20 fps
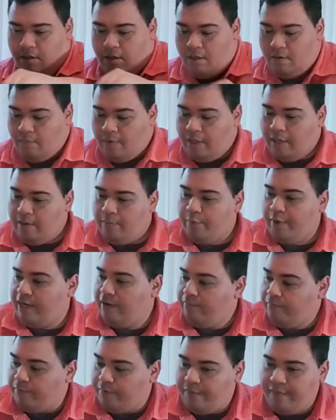While I'm
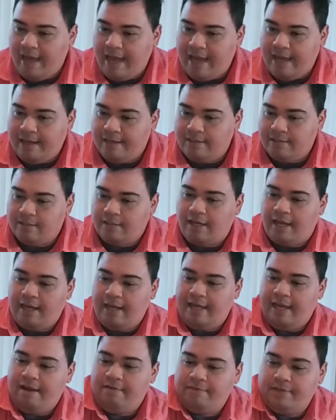waiting for that,
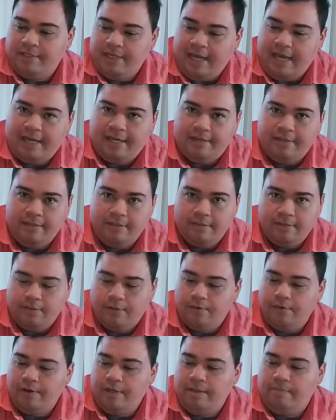I have to add
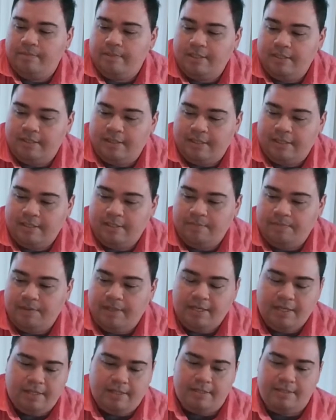cream to this
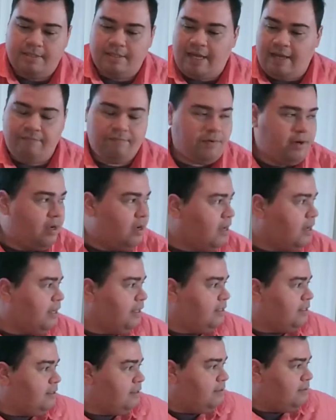because I
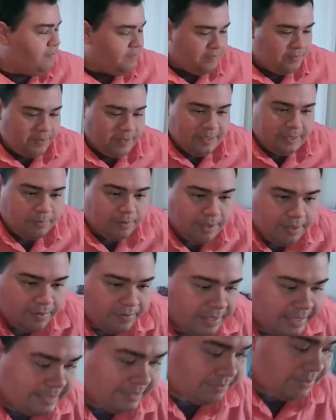forgot. That's one of the
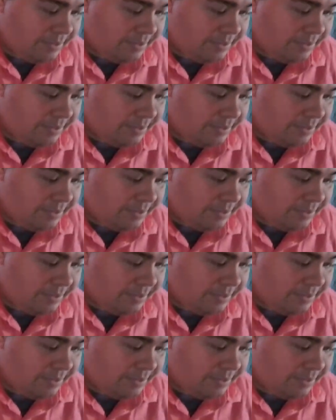things I was